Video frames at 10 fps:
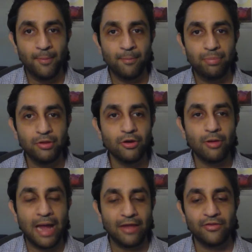
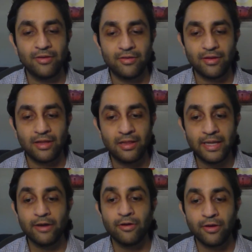Pluto hasn't
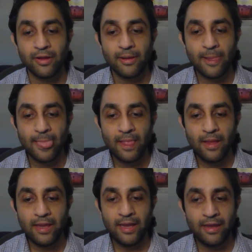cleared
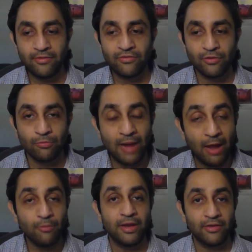its
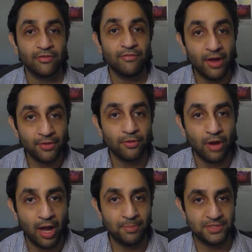surroundings of
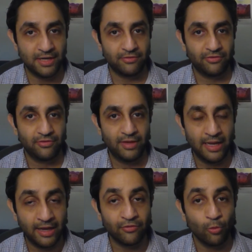other objects
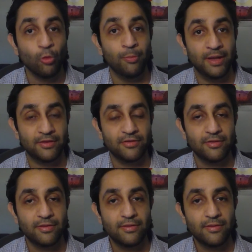in its orbit,
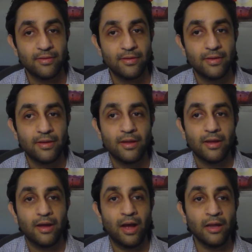
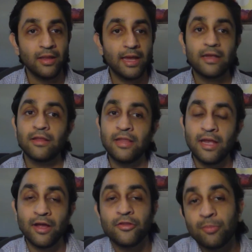unlike
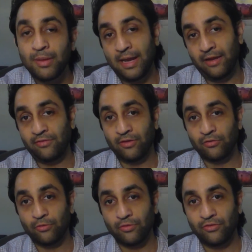the other planets in our
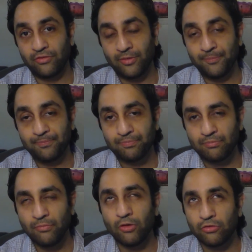solar system,
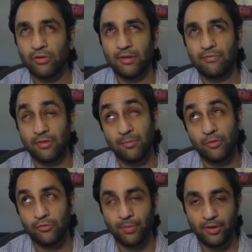mostly, for the
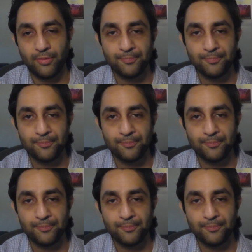most part.